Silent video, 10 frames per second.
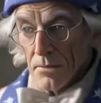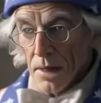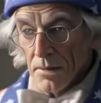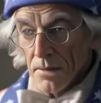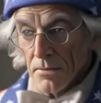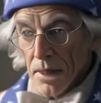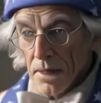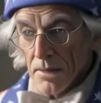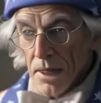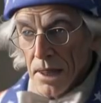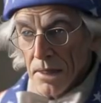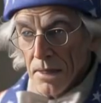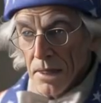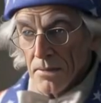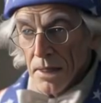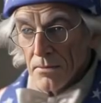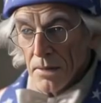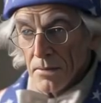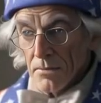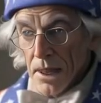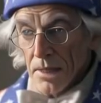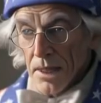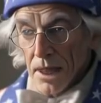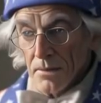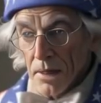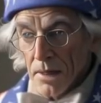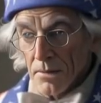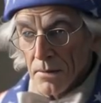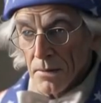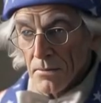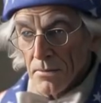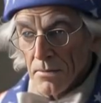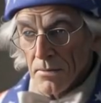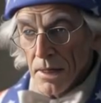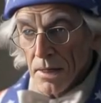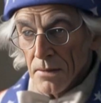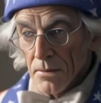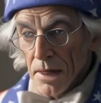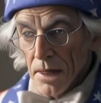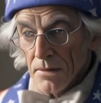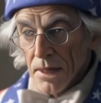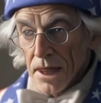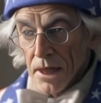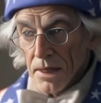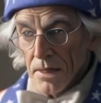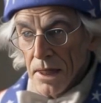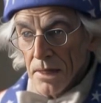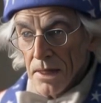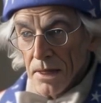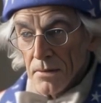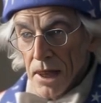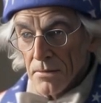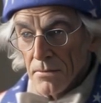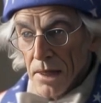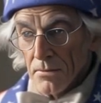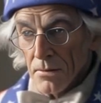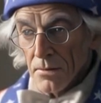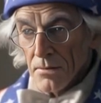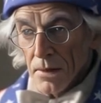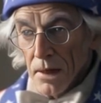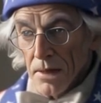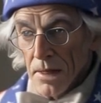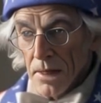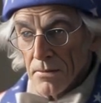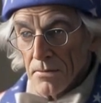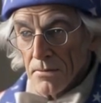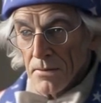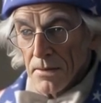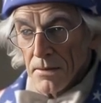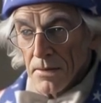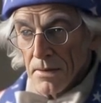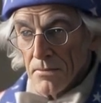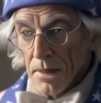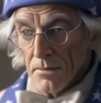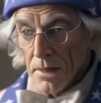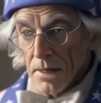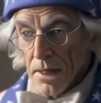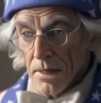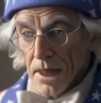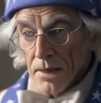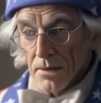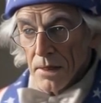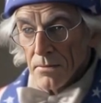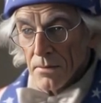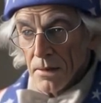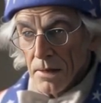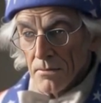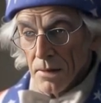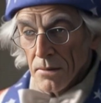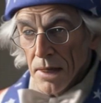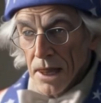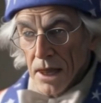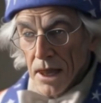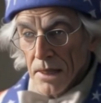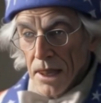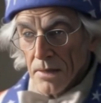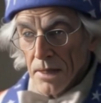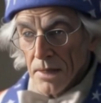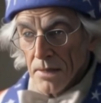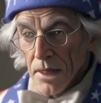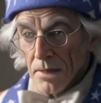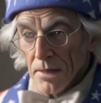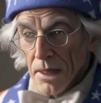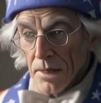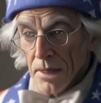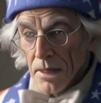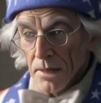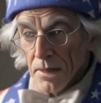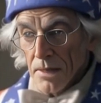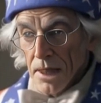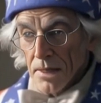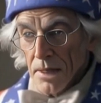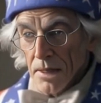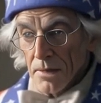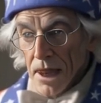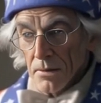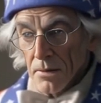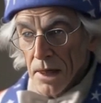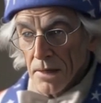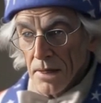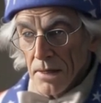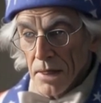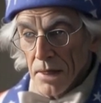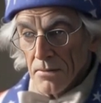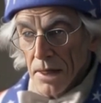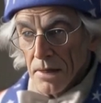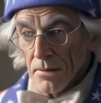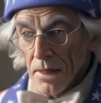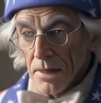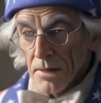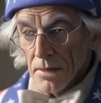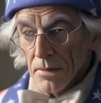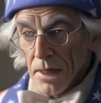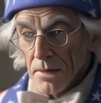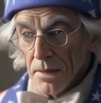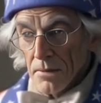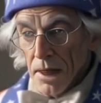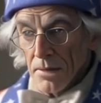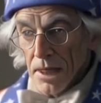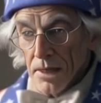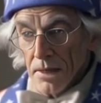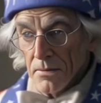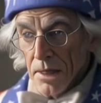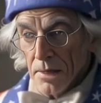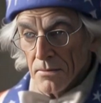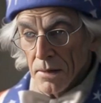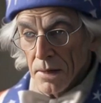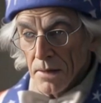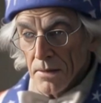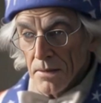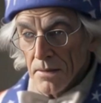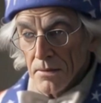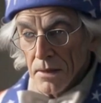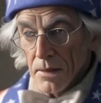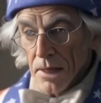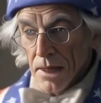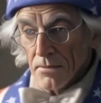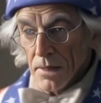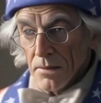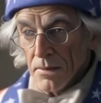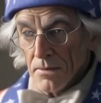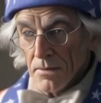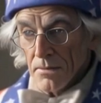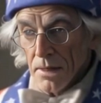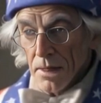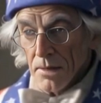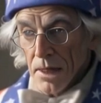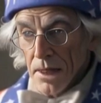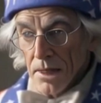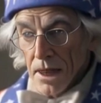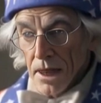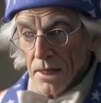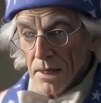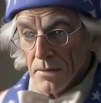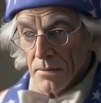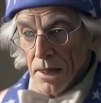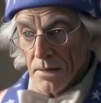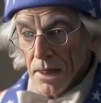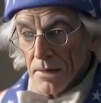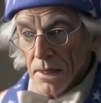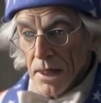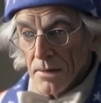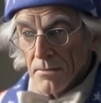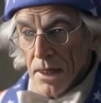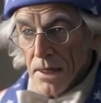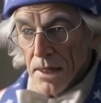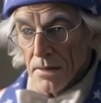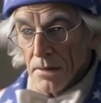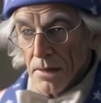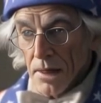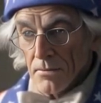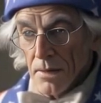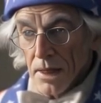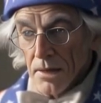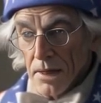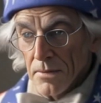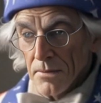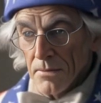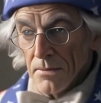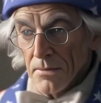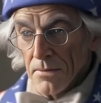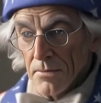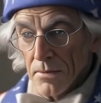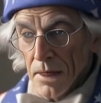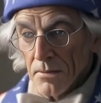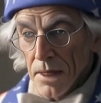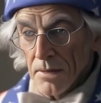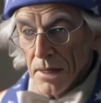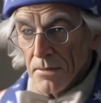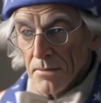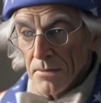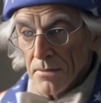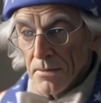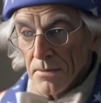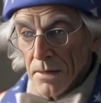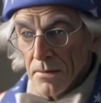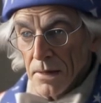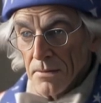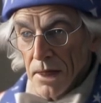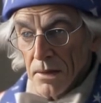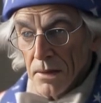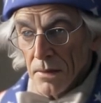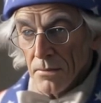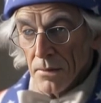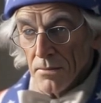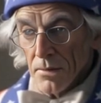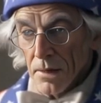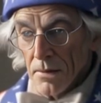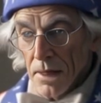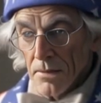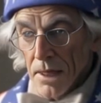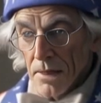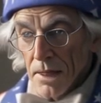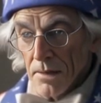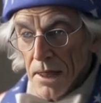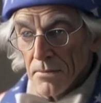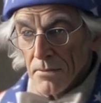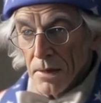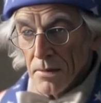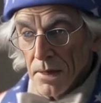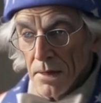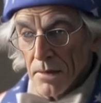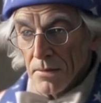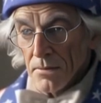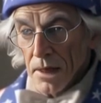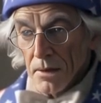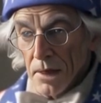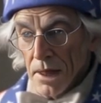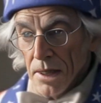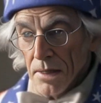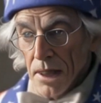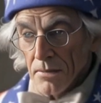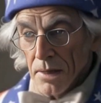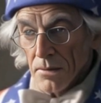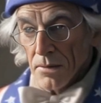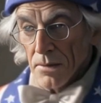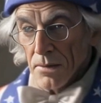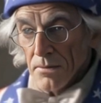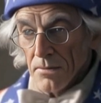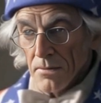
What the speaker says: Once upon a time in the summer of 1944, in the wake of the devastation wrought by World War II, representatives from 44 Allied nations convened in the majestic Mount Washington Hotel in the serene surroundings of Bretton Woods, New Hampshire, for the United Nations Monetary and Financial Conference. Their mission: to rebuild a world torn asunder and forge a new global economic order.